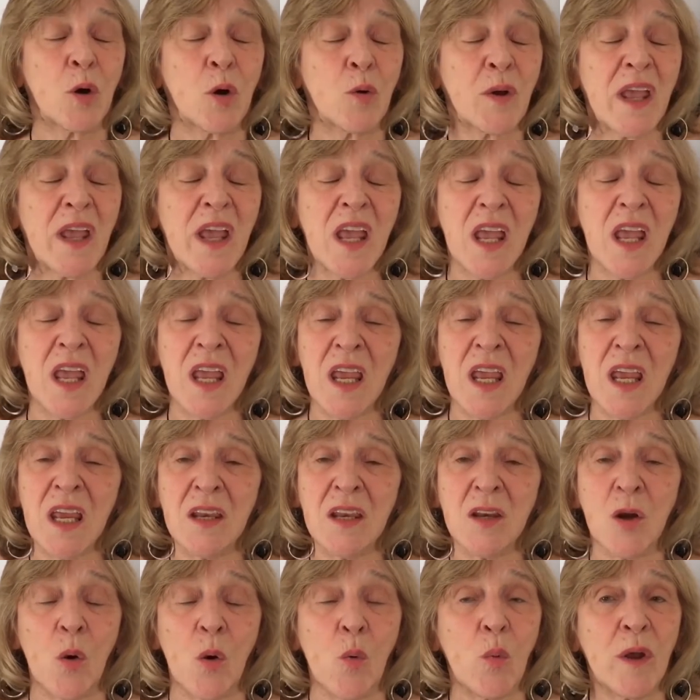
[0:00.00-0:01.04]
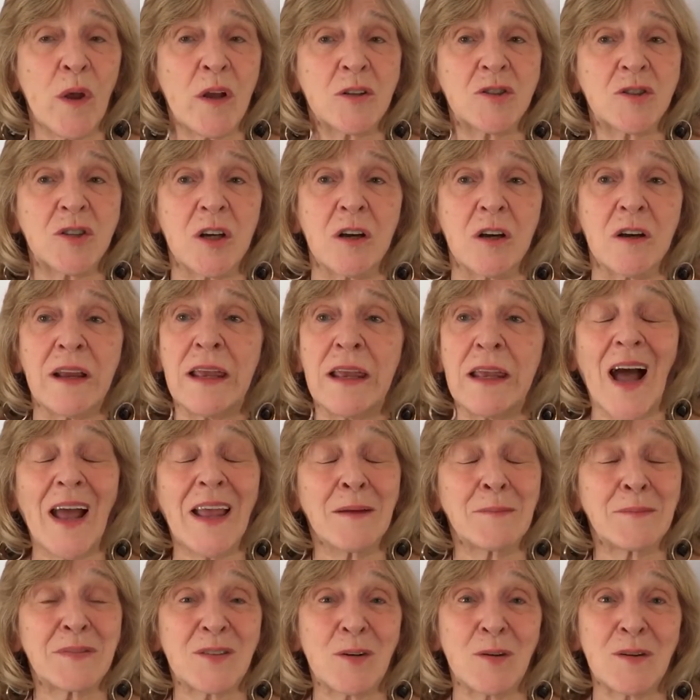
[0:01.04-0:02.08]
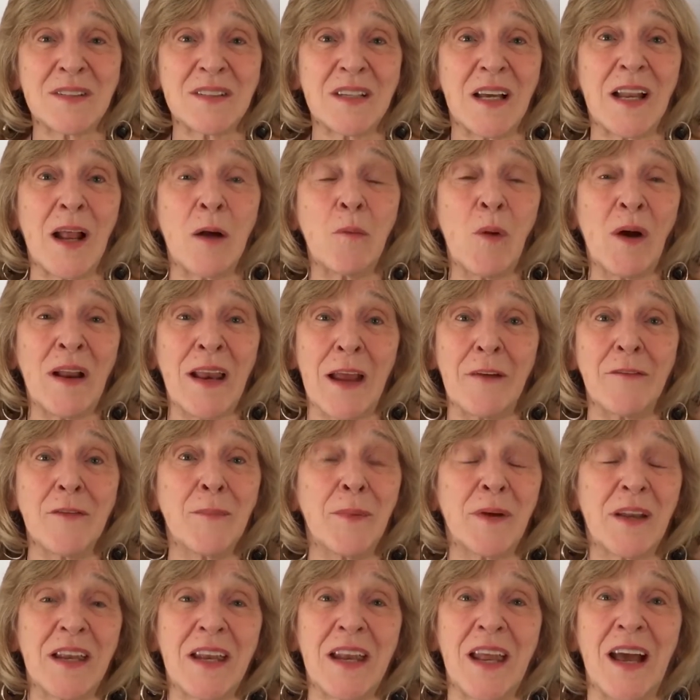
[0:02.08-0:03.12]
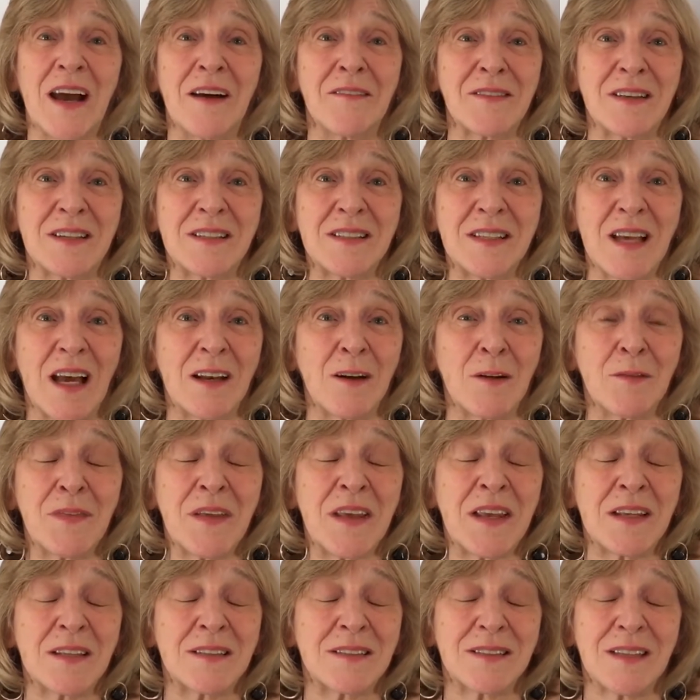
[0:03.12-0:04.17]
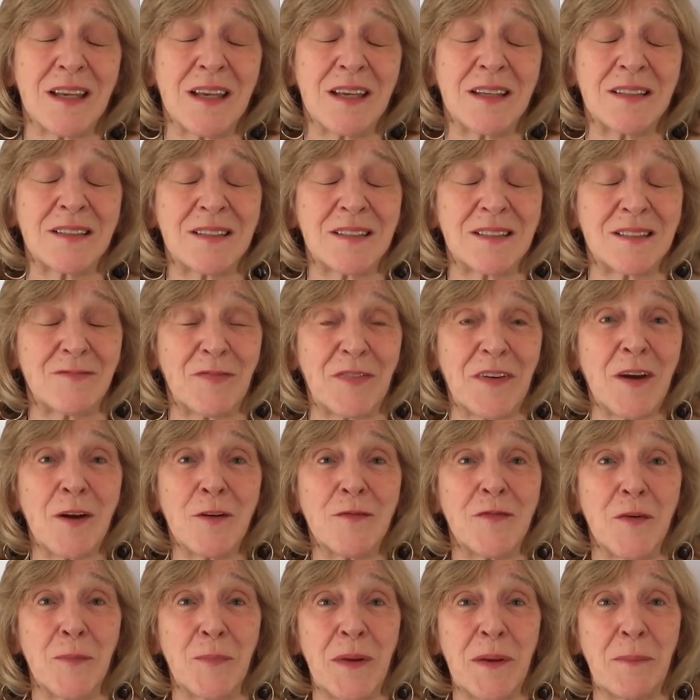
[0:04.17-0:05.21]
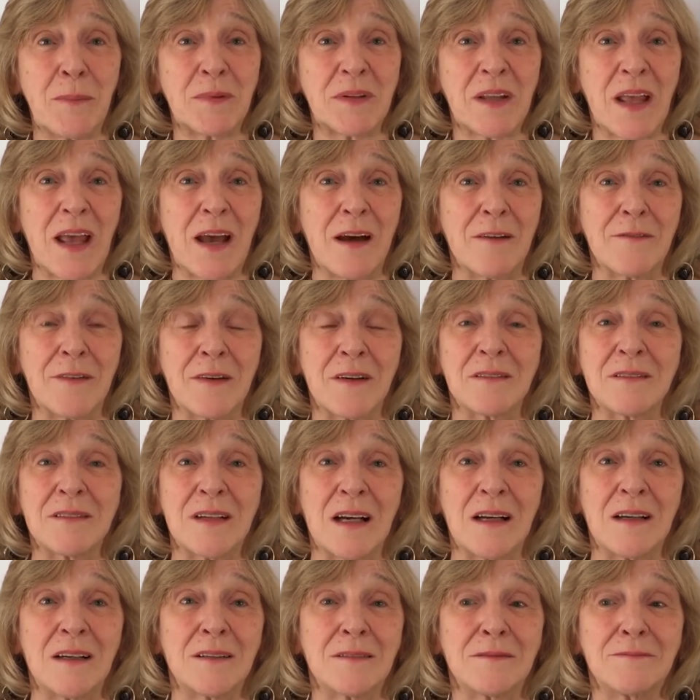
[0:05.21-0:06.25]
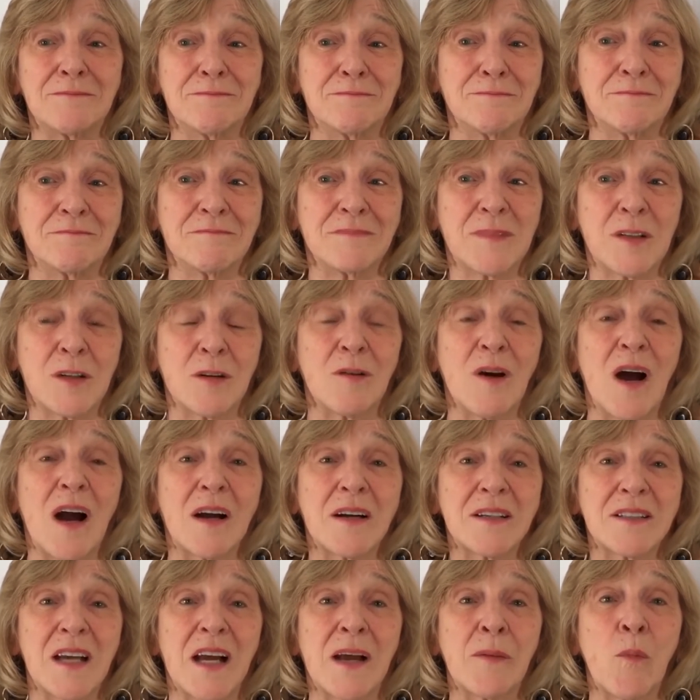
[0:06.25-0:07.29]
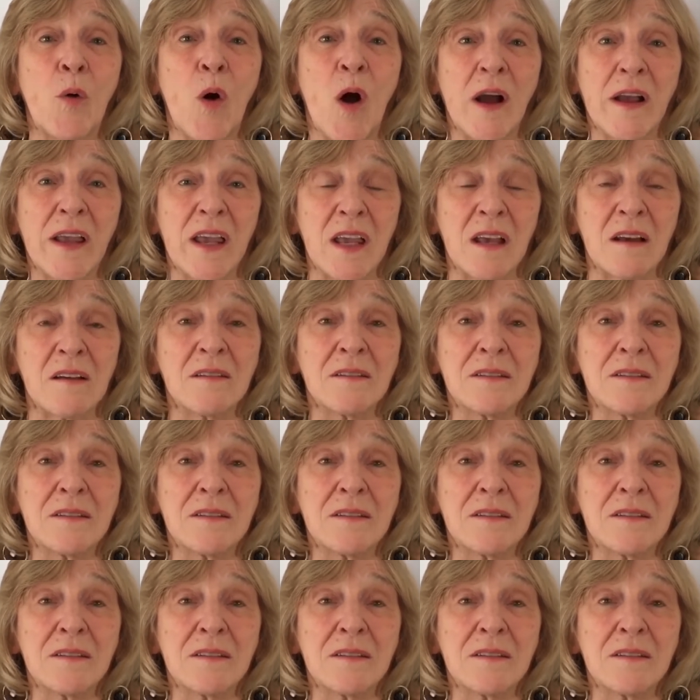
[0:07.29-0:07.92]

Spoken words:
No cane, no wheelchair. I am so excited. I want everybody to have this. I don't think it's fair for people to have a hard time walking.